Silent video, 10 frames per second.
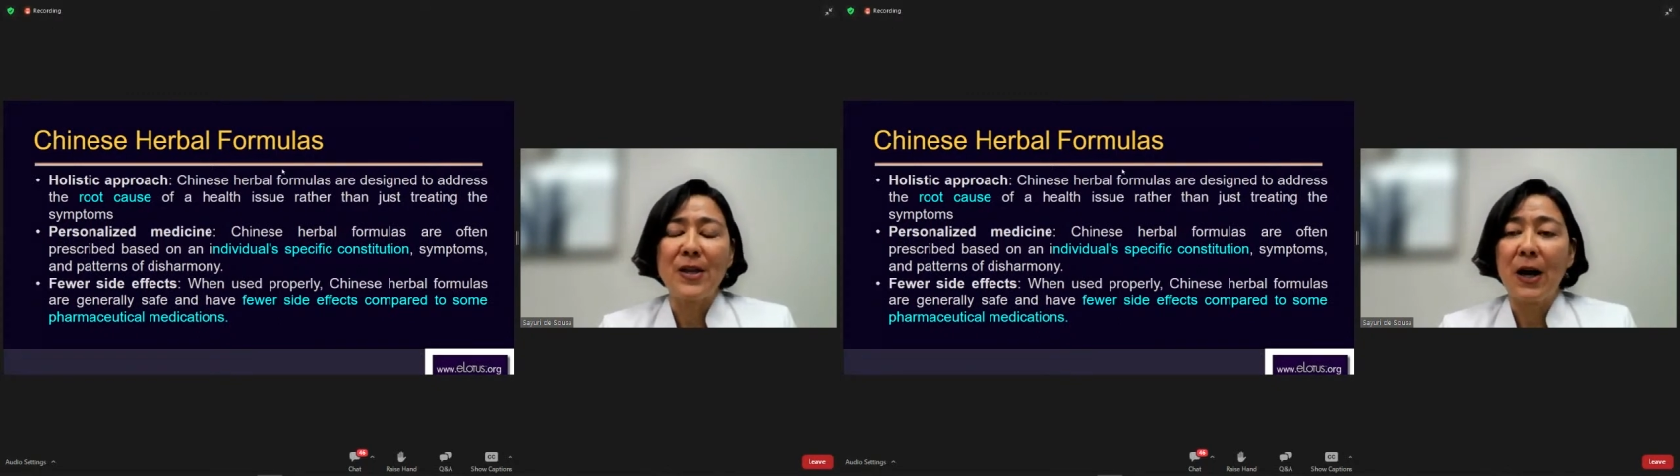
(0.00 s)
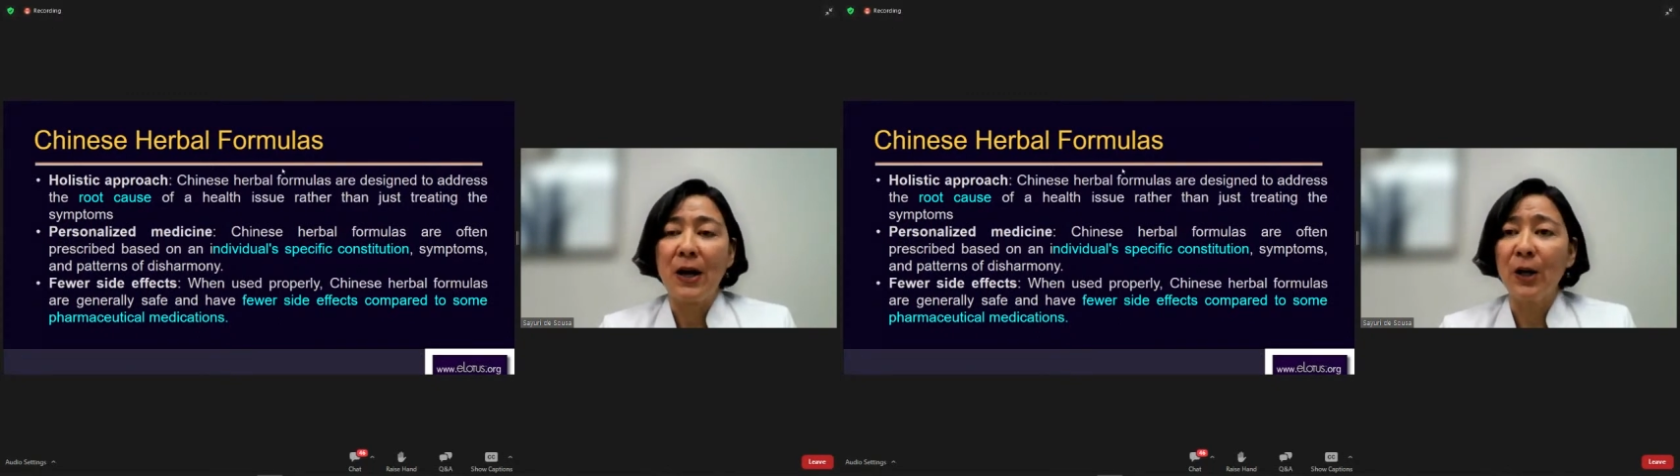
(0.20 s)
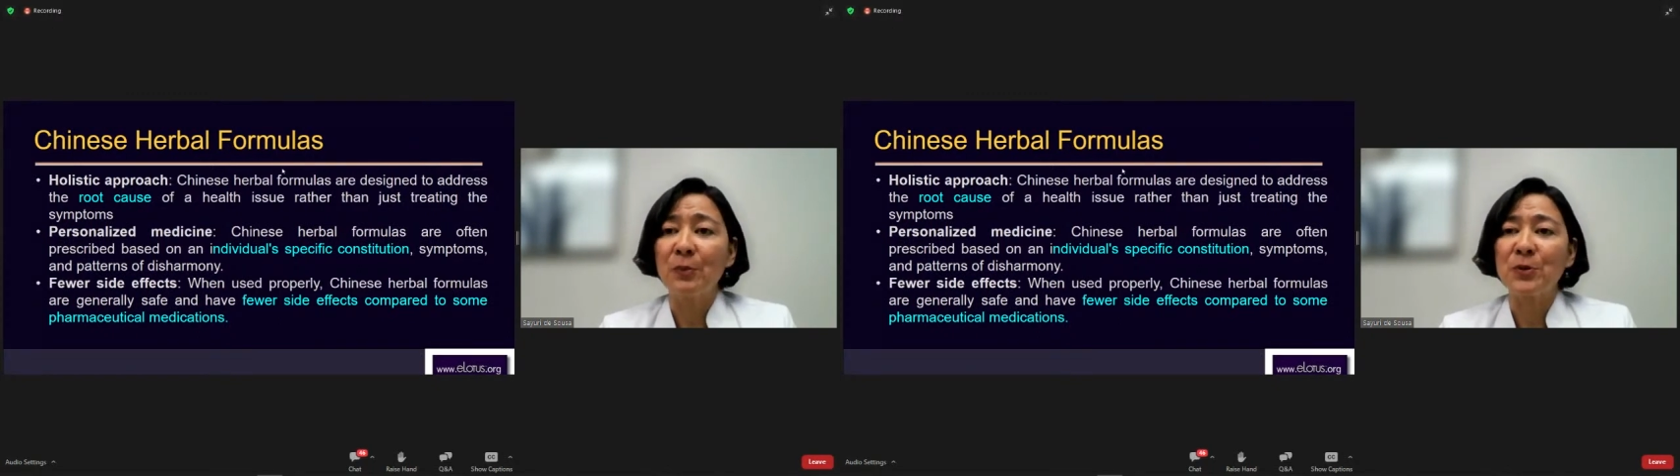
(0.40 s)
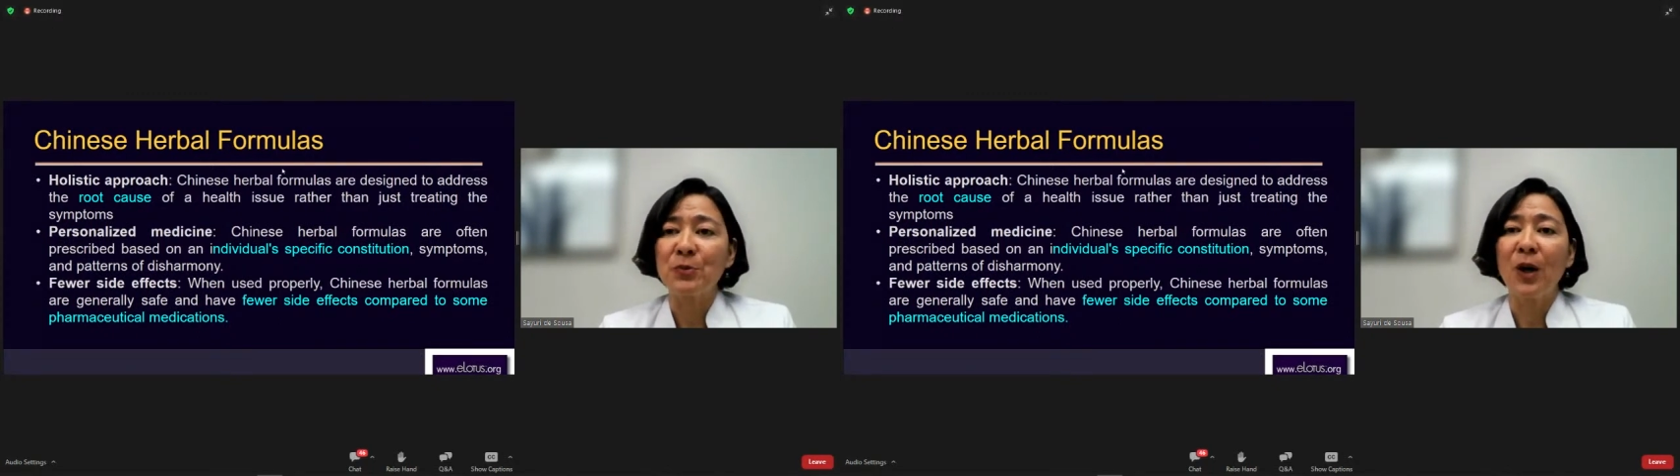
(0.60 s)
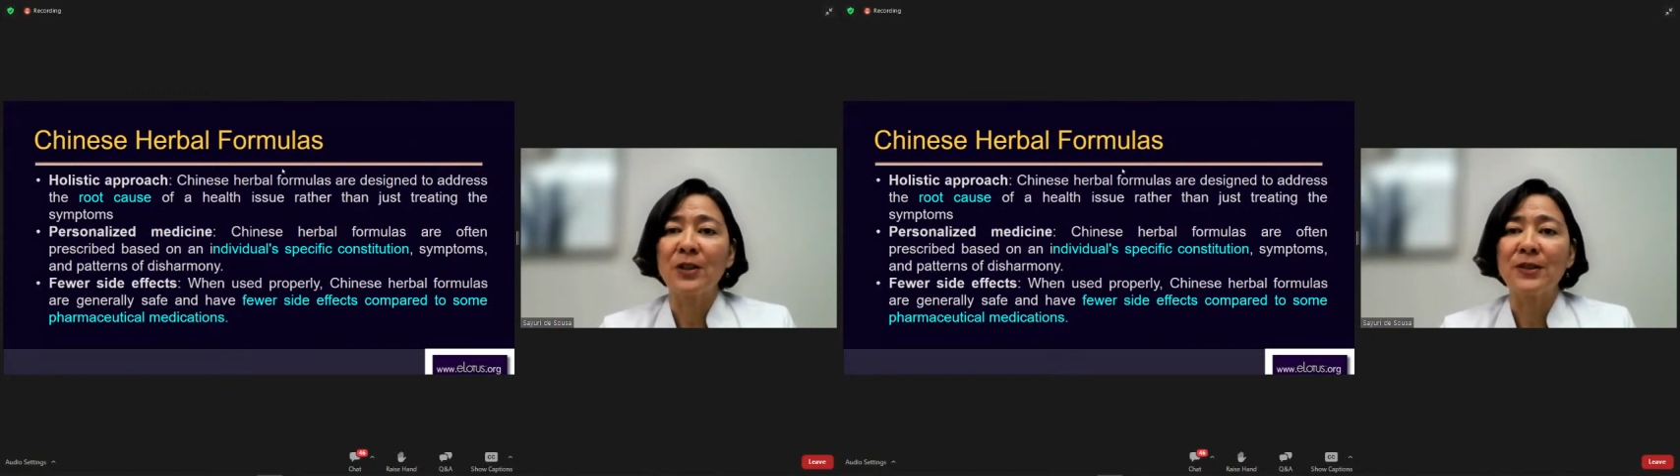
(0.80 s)
herbs
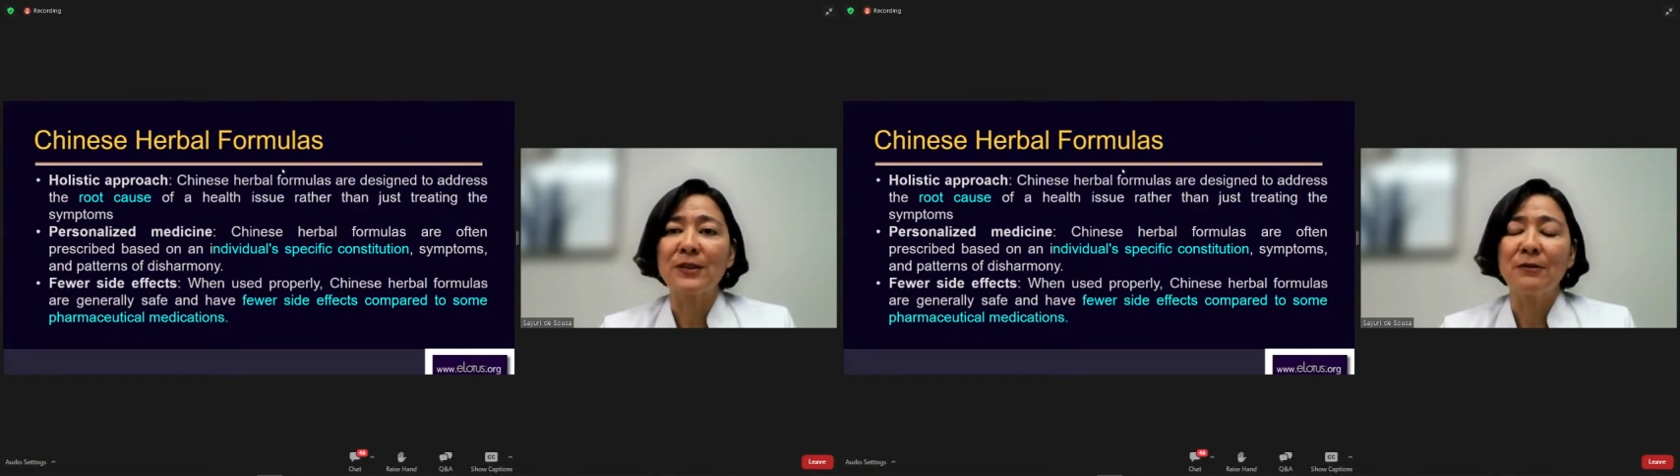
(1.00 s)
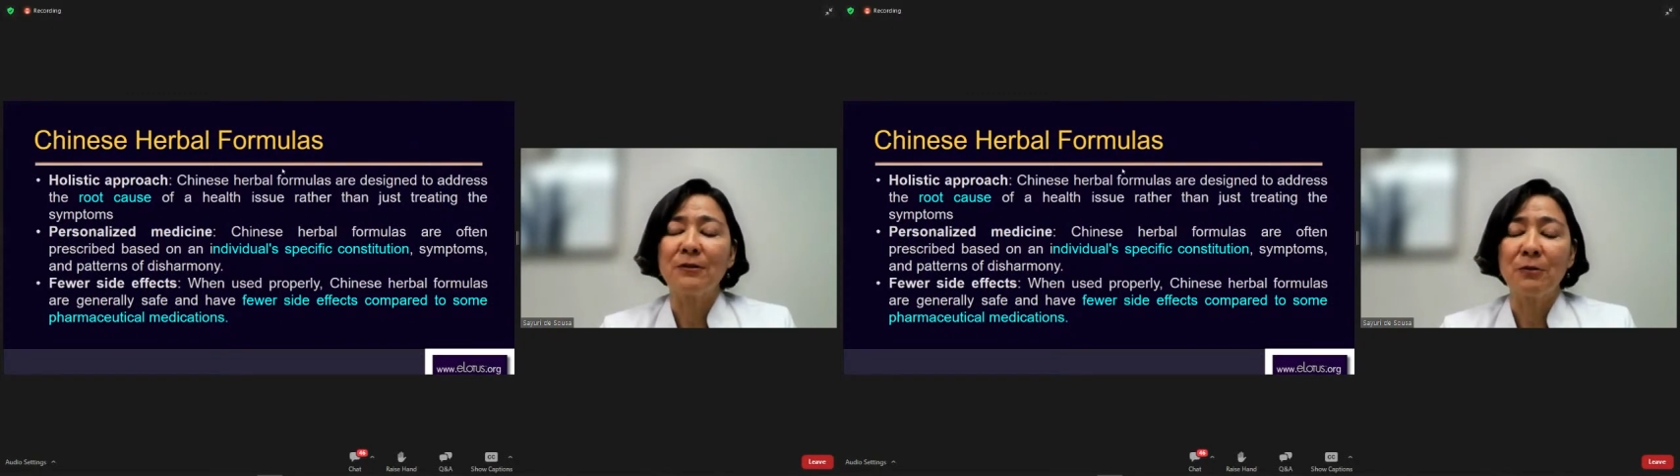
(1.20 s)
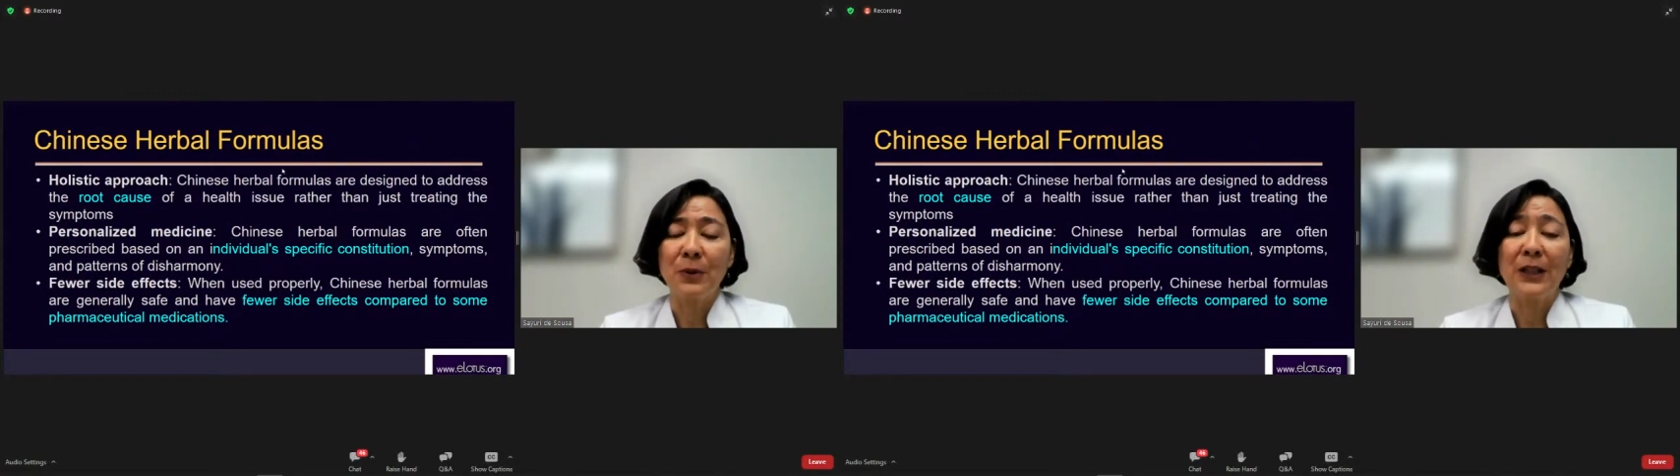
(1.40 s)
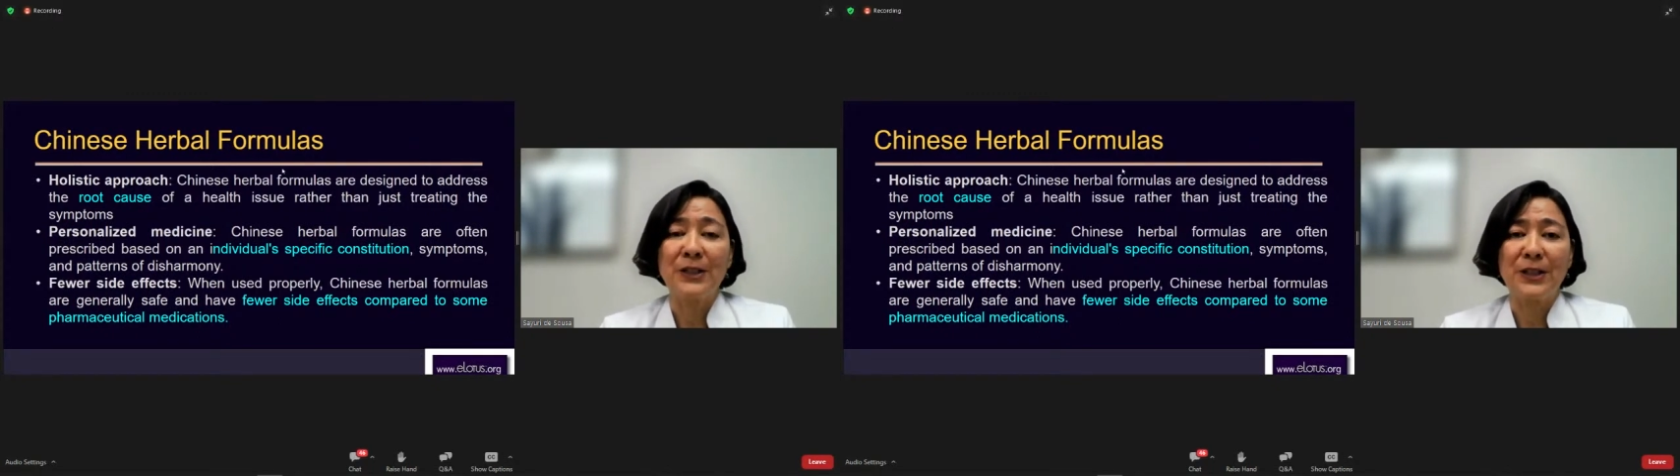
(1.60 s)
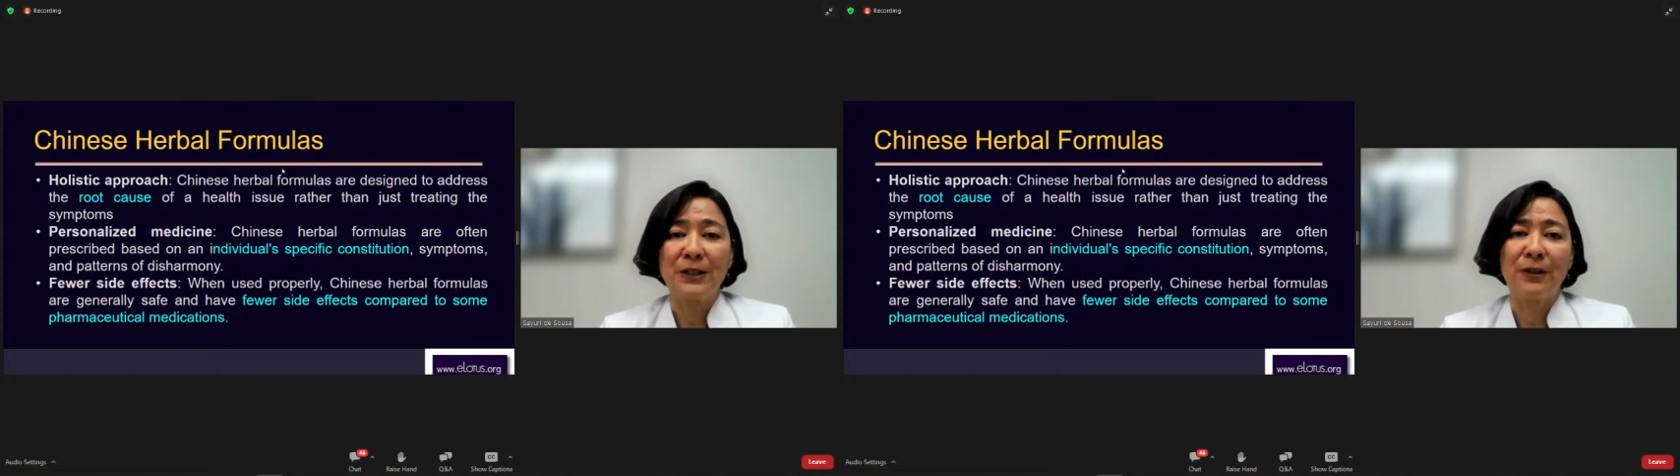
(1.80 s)
was really
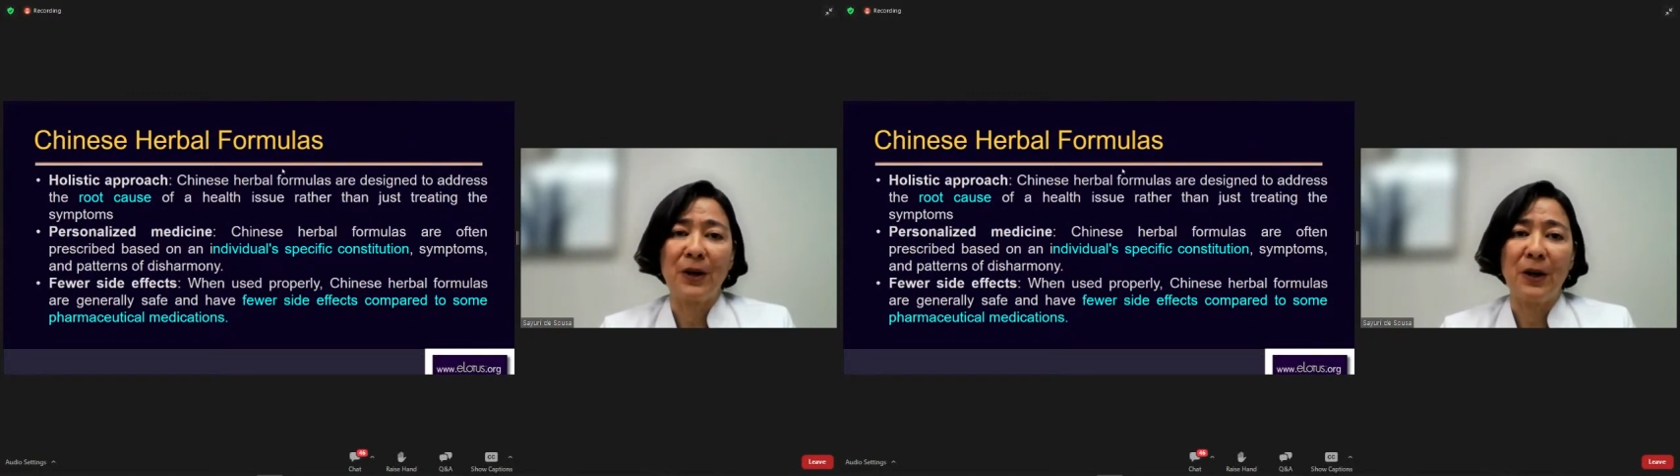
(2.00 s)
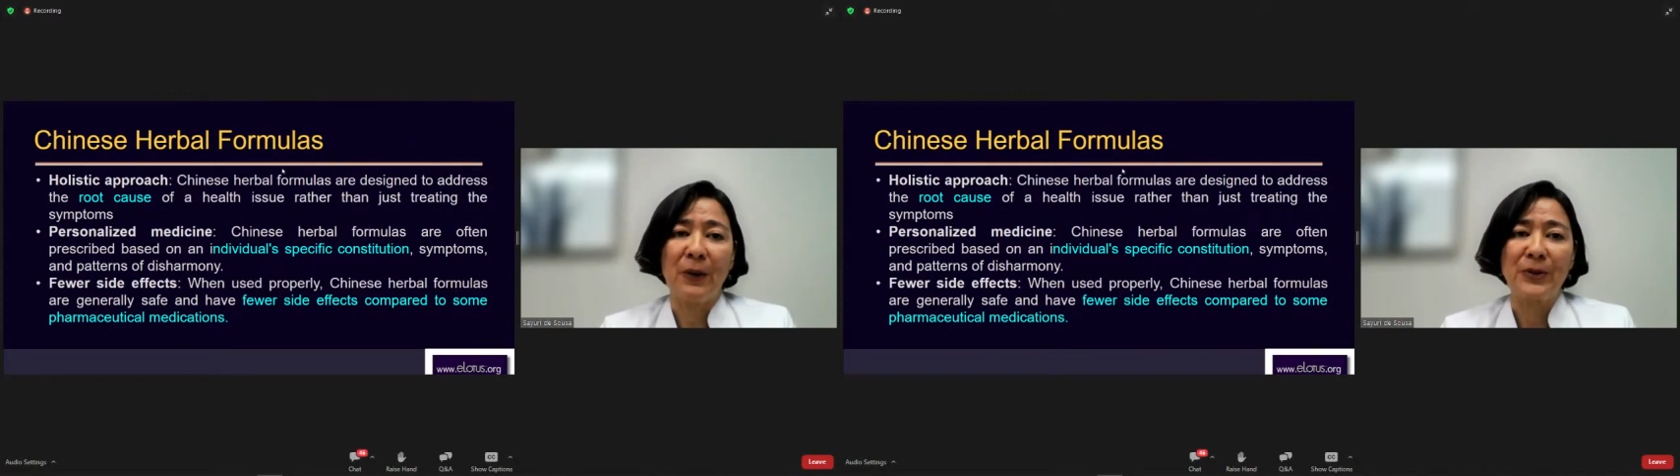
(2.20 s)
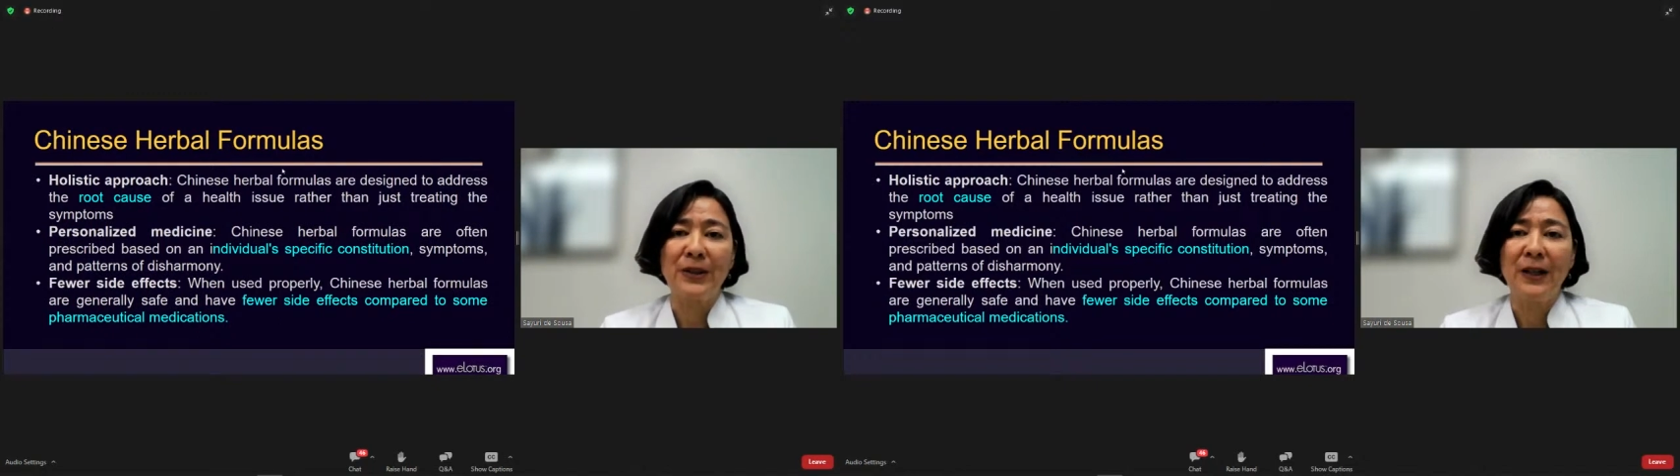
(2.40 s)
difficult.